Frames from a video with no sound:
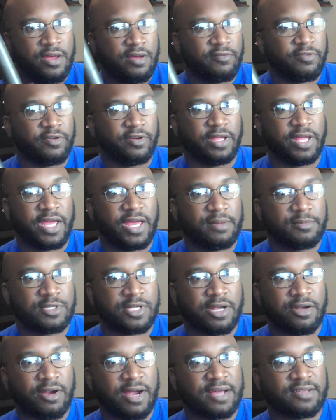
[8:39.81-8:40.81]
for games
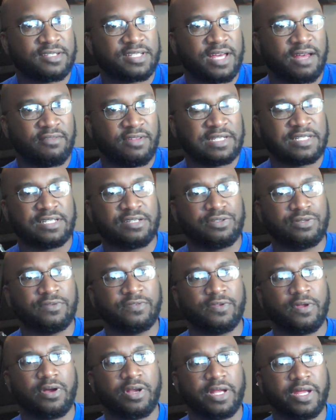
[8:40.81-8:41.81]
that are outside of the Central
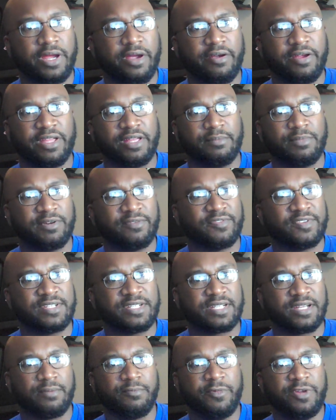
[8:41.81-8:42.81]
Florida area, but for
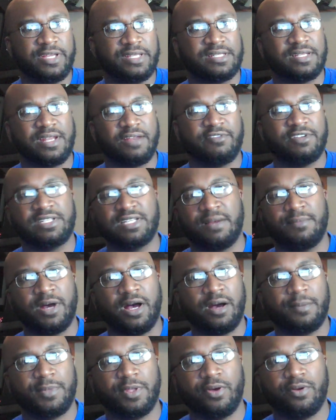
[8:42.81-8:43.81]
some reason every time I
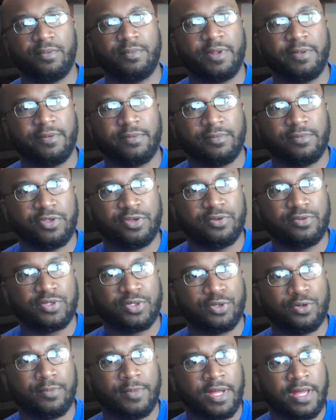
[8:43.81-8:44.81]
upload them to
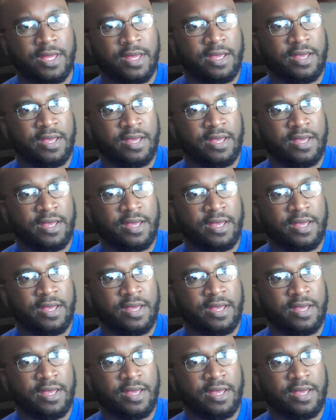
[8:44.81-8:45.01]
YouTube